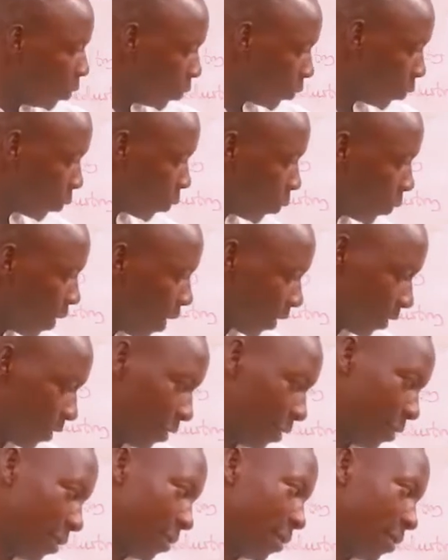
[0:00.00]
through that,
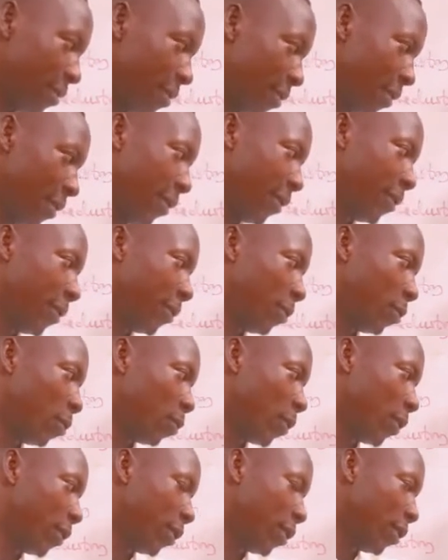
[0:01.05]
this
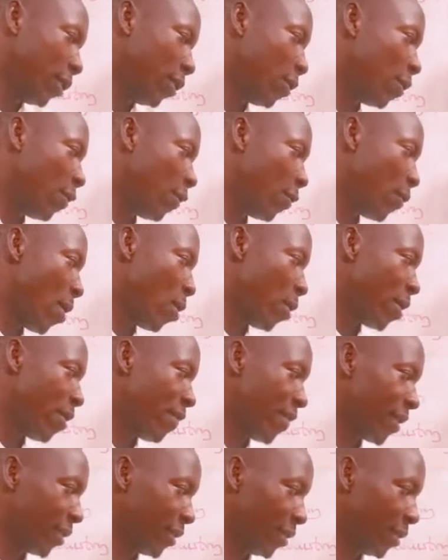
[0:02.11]
situation of
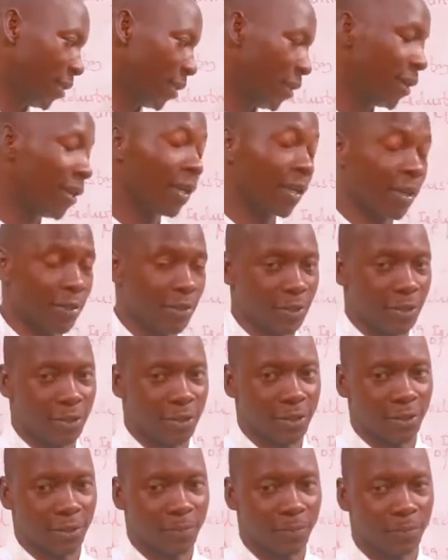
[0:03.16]
biodiversity
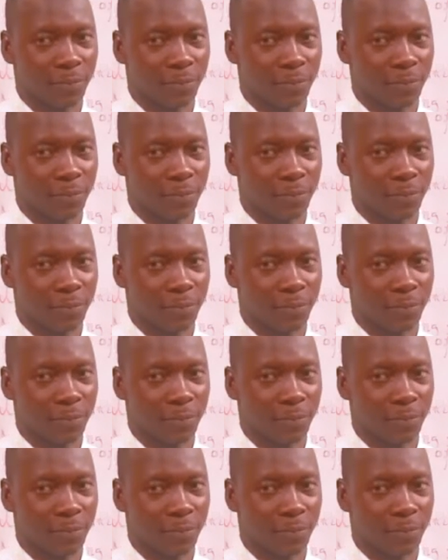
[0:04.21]
exists.